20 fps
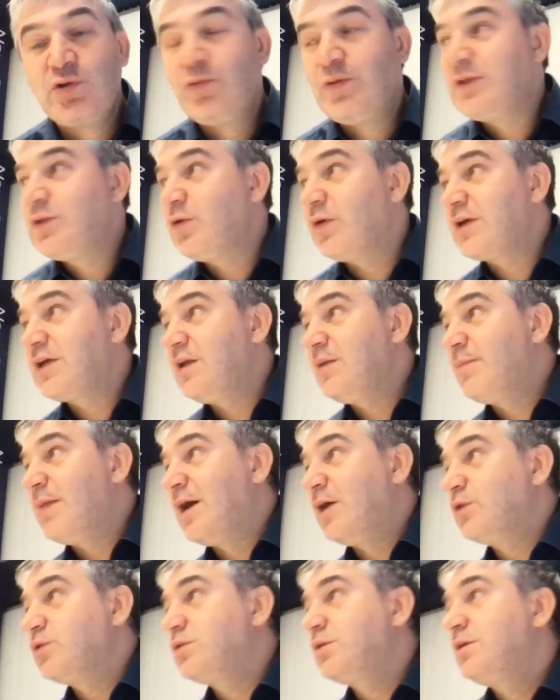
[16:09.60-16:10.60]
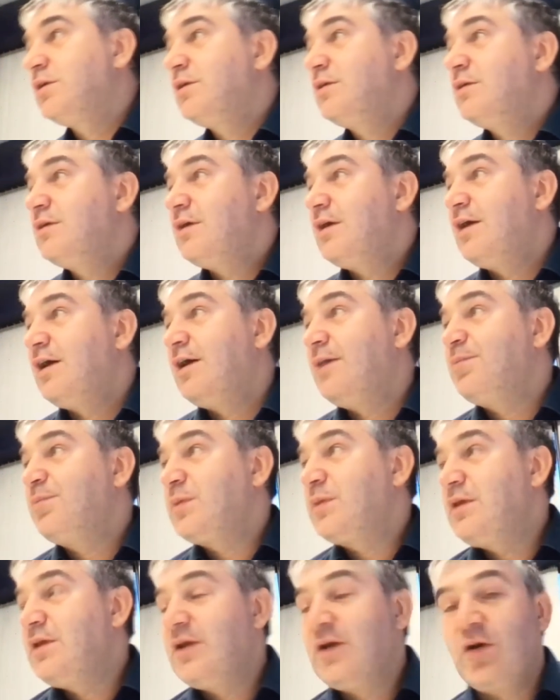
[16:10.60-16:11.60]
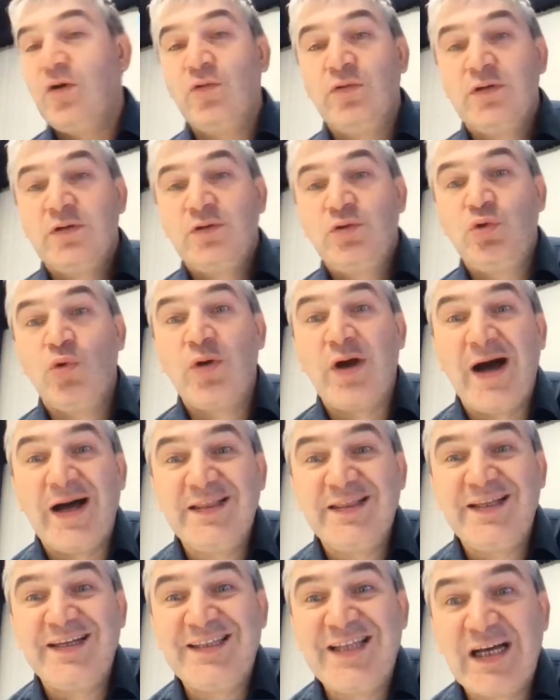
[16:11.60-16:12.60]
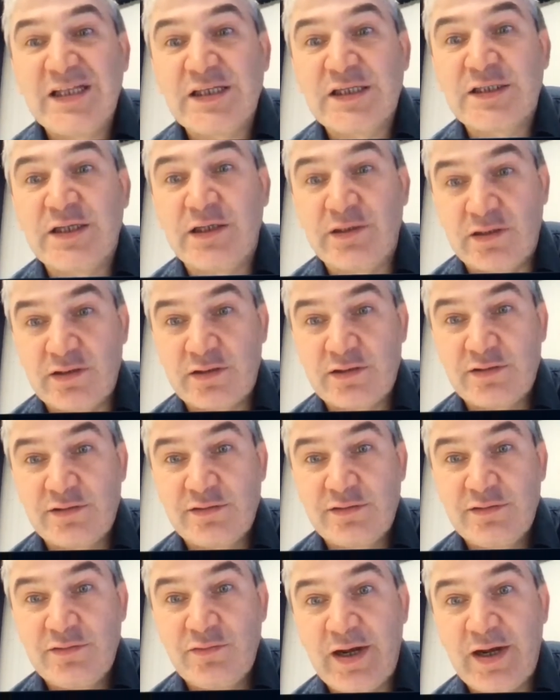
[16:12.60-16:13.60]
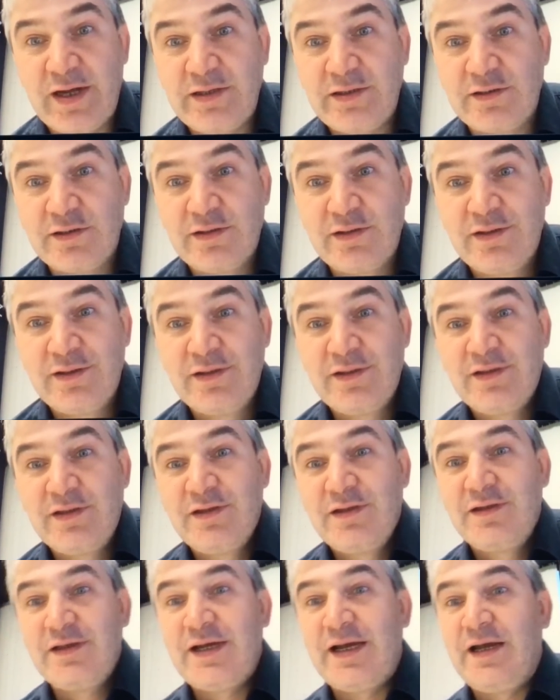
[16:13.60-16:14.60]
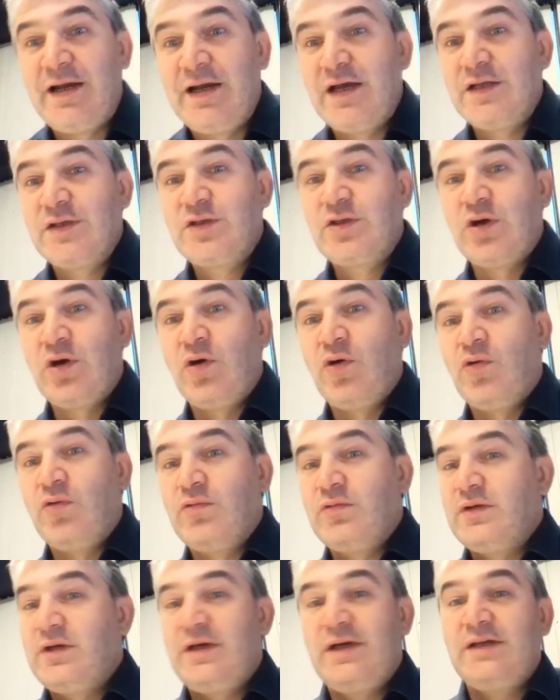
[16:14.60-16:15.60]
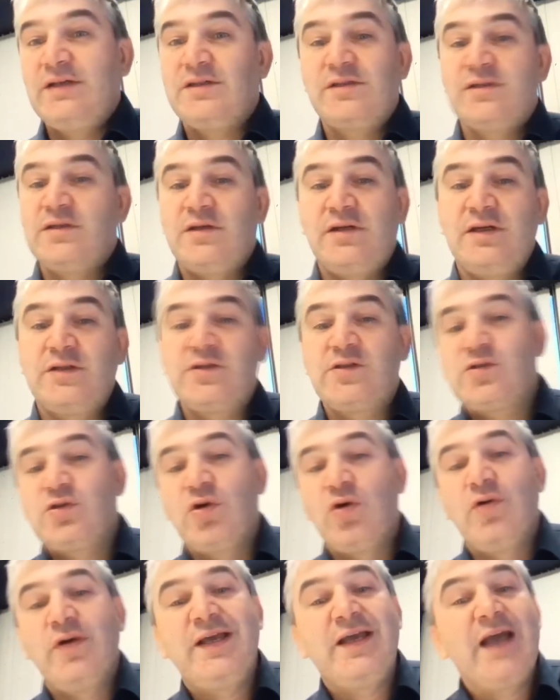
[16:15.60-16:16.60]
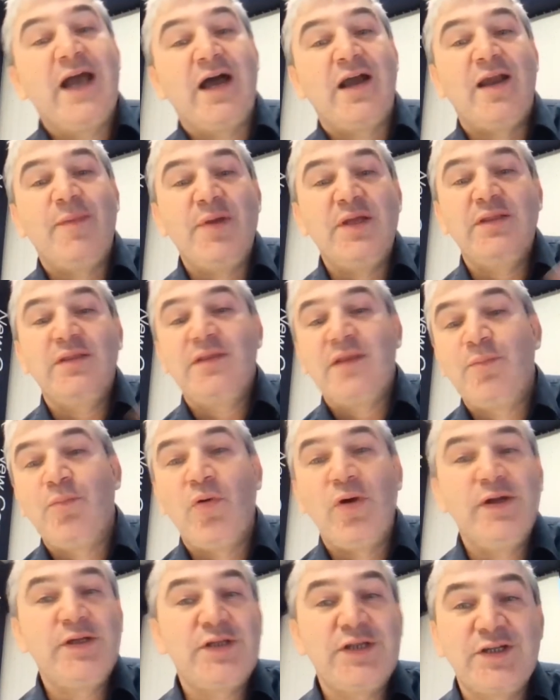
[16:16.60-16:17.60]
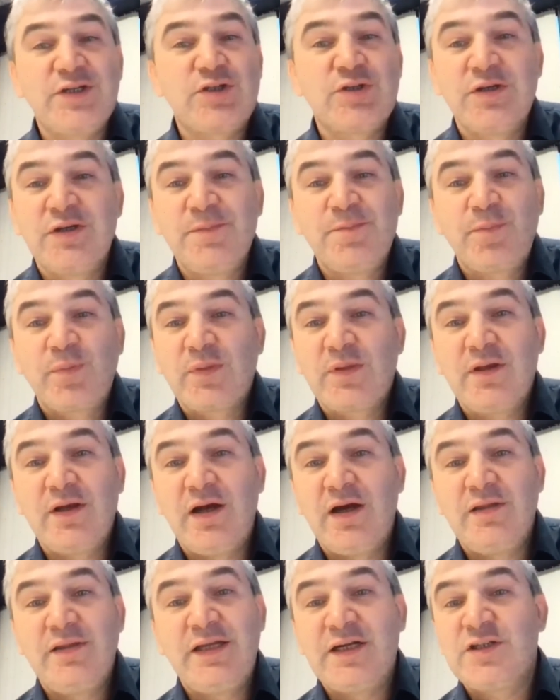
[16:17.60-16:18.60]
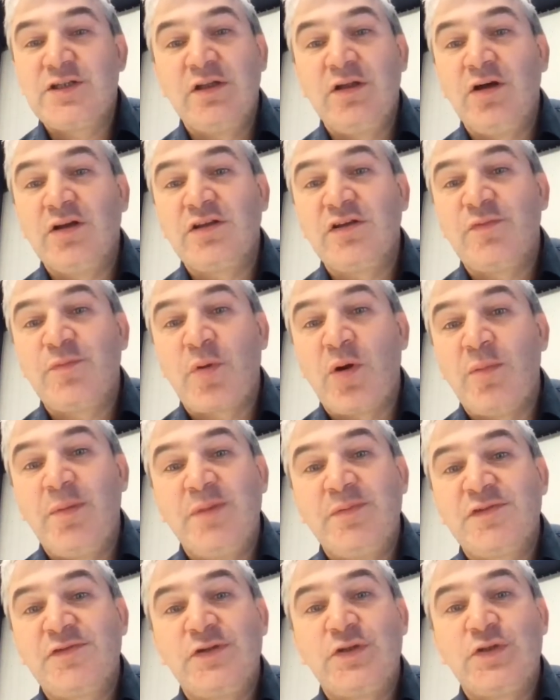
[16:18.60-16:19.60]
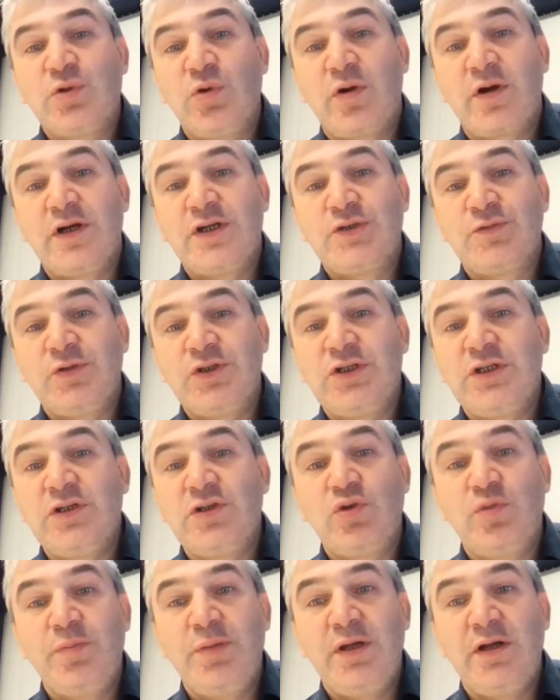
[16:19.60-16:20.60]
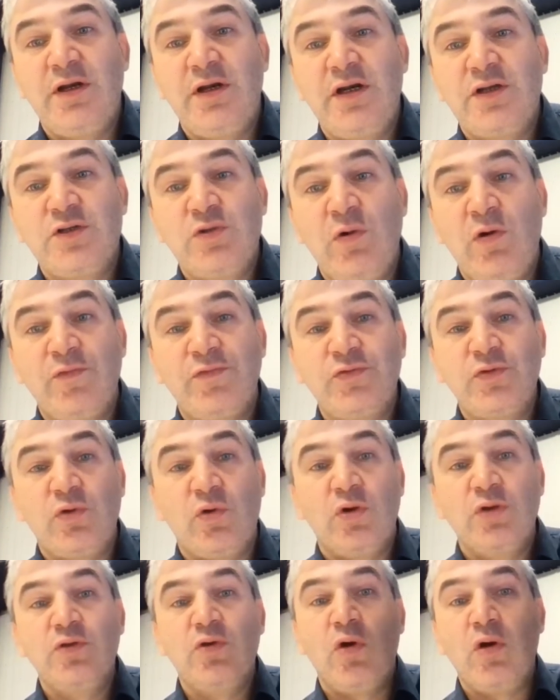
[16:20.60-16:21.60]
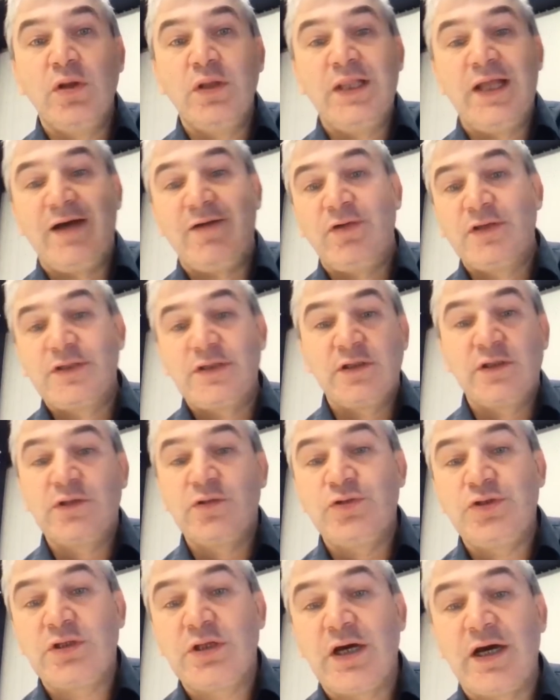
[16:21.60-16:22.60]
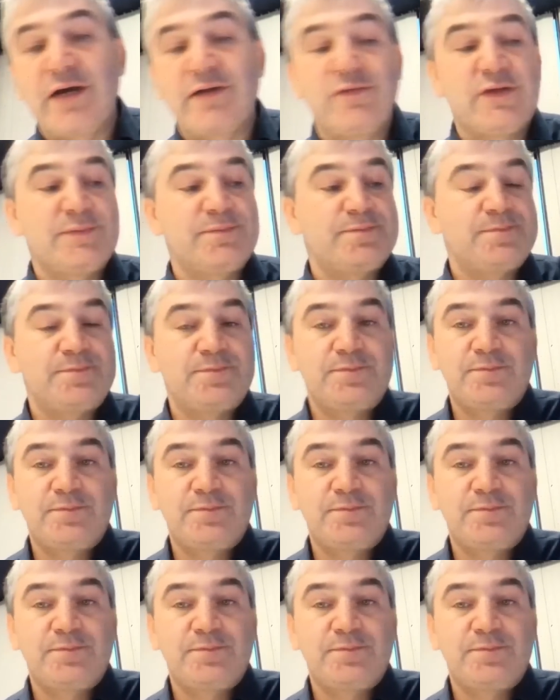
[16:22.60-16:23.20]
So we're talking about, you know, 200 data centers. Right. And so it's so again, yeah, I mean, the point is, there's a lot of problems with storage which need to be resolved on all levels, including hardware.